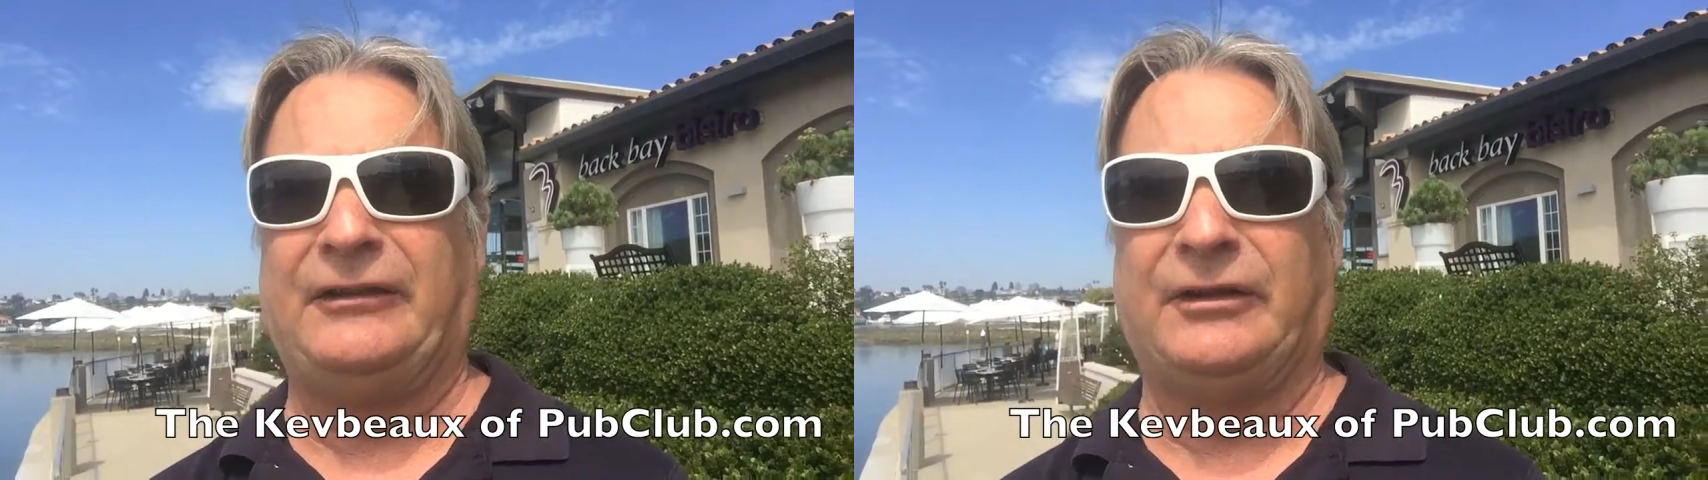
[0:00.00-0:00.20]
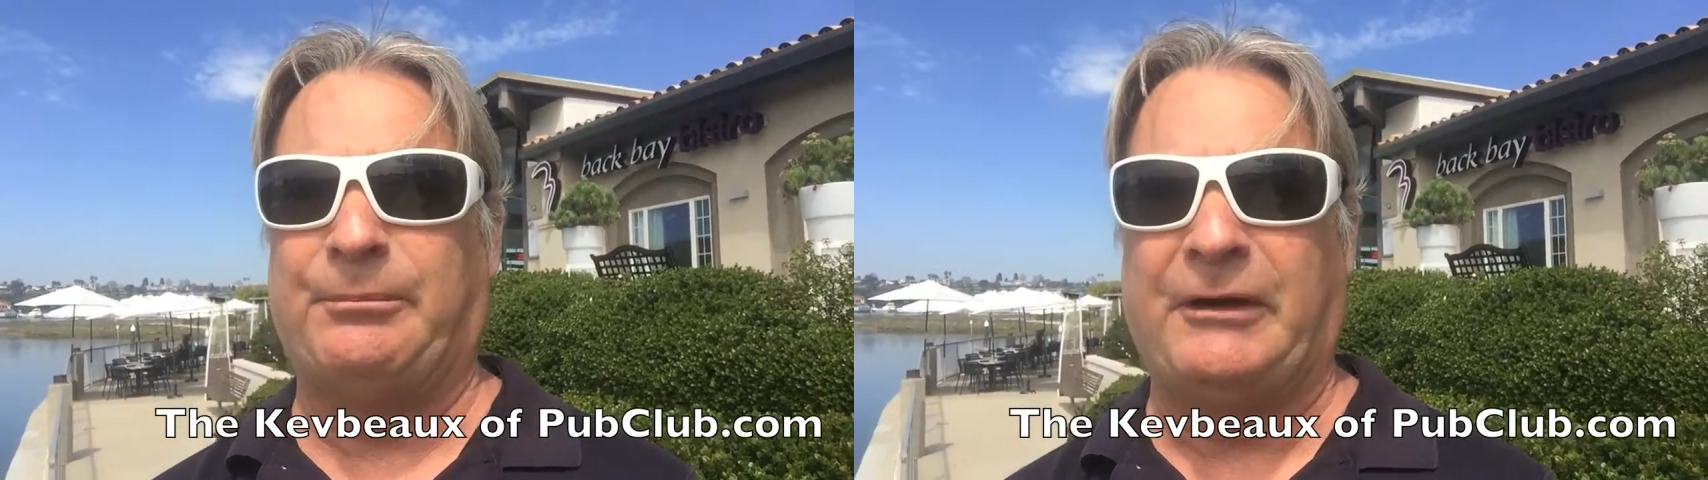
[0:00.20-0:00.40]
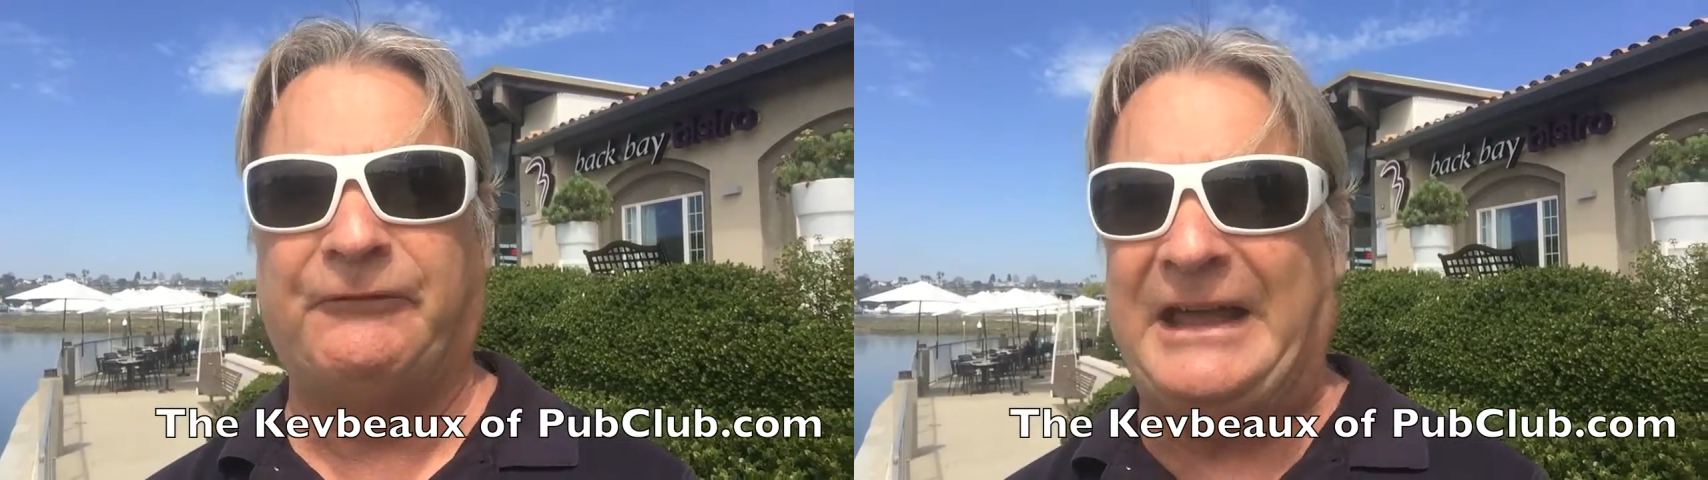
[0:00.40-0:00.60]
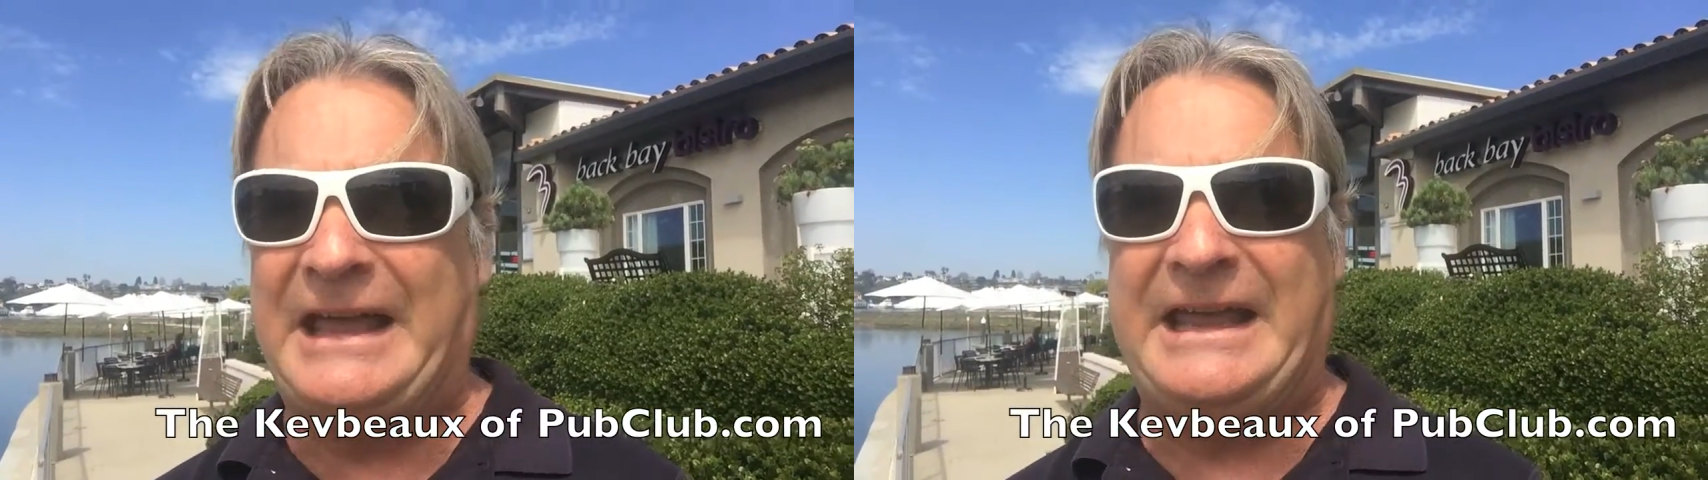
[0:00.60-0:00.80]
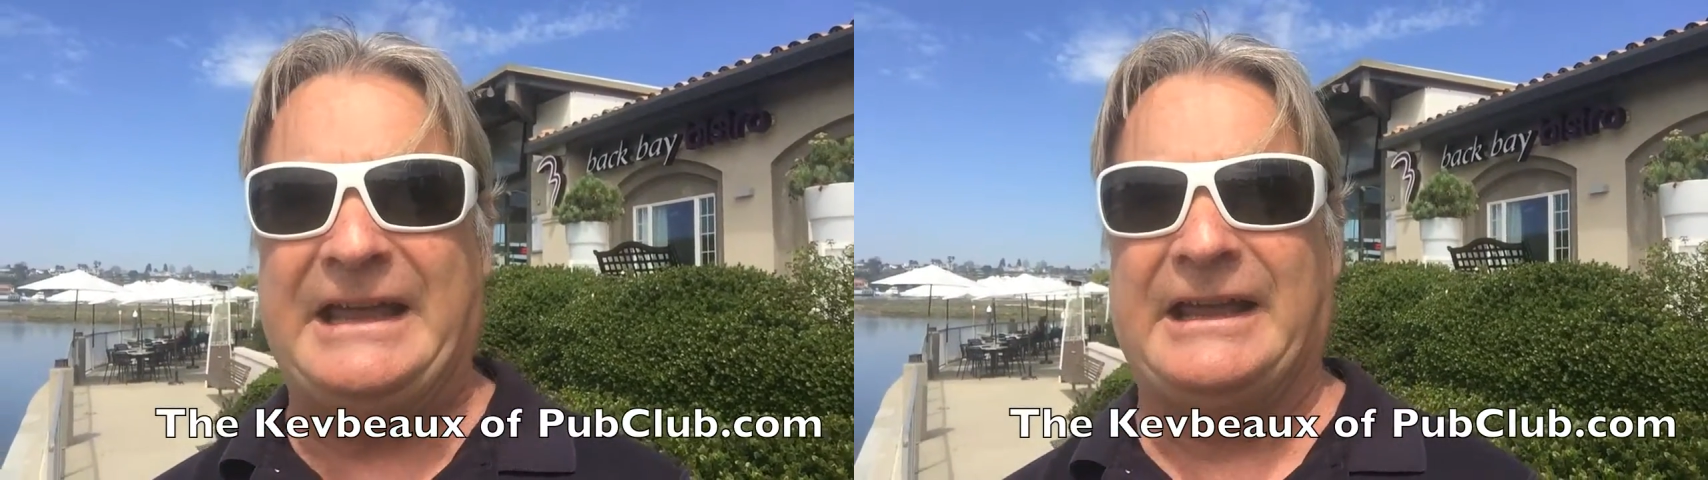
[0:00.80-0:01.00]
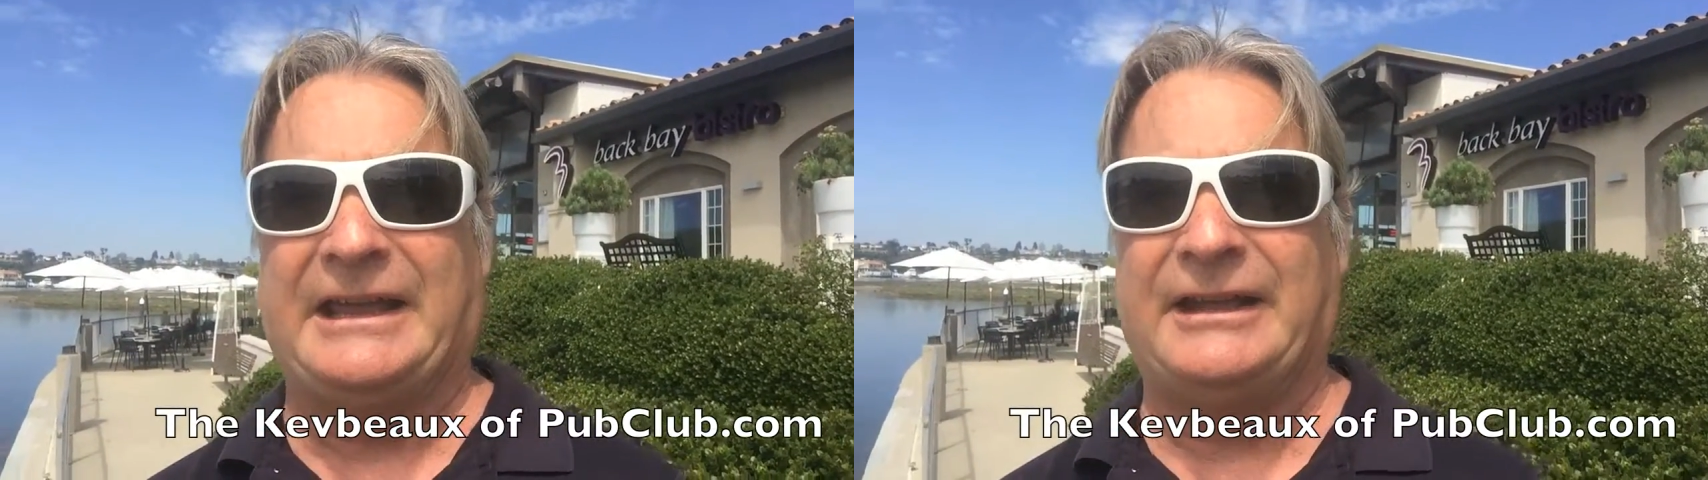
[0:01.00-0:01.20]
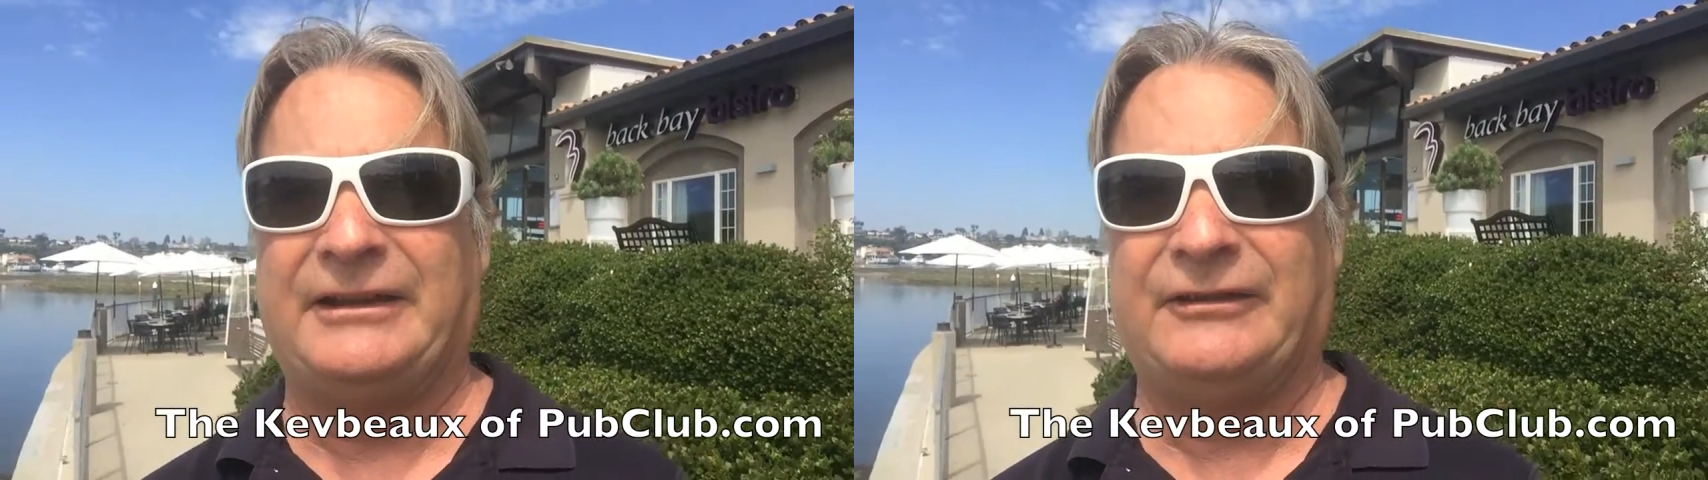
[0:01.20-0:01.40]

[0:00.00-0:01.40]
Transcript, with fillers: it's a buffet, and